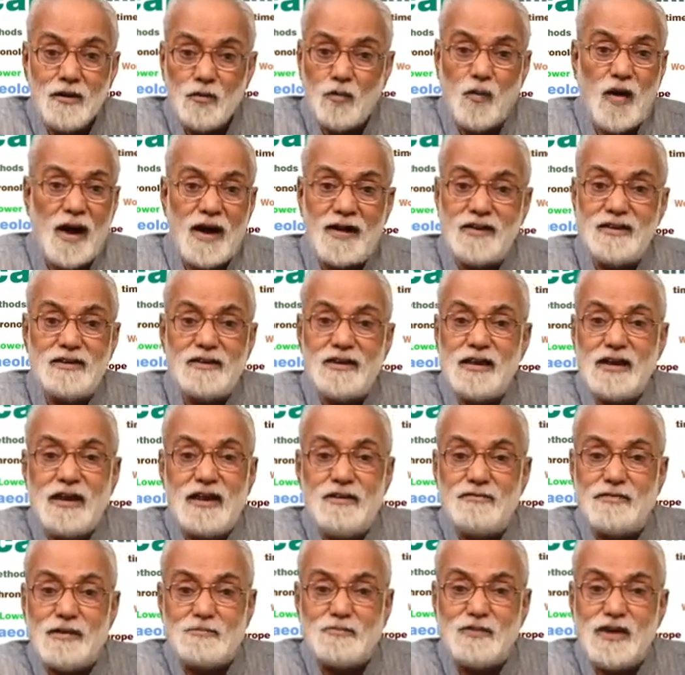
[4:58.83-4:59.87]
Why did they
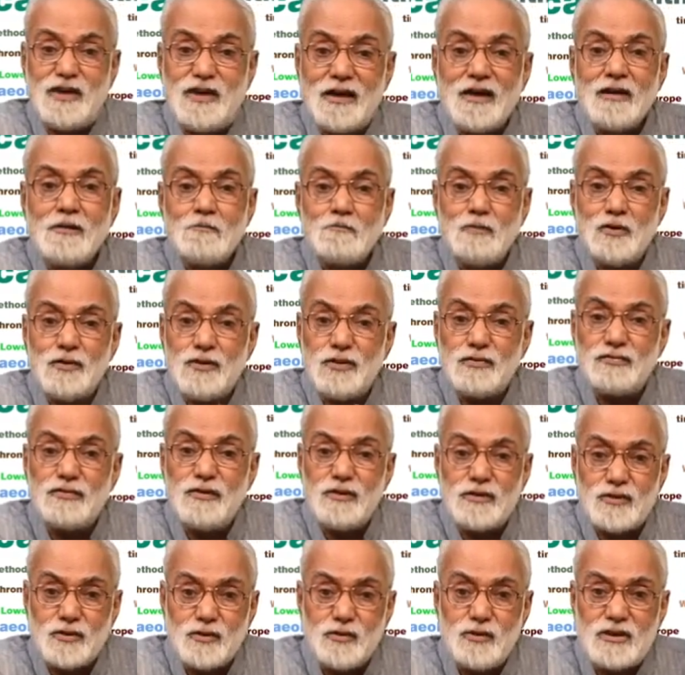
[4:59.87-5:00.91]
give up their
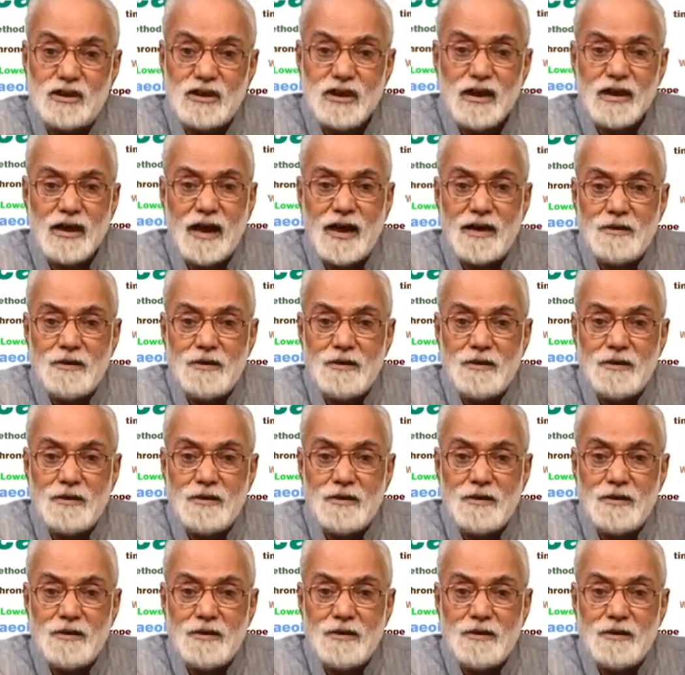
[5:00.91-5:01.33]
beautiful tools